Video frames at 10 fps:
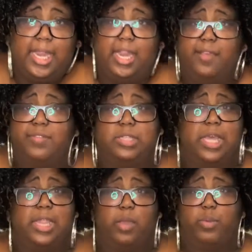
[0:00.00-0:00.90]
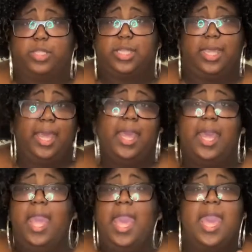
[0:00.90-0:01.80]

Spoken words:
And if, say, they were to get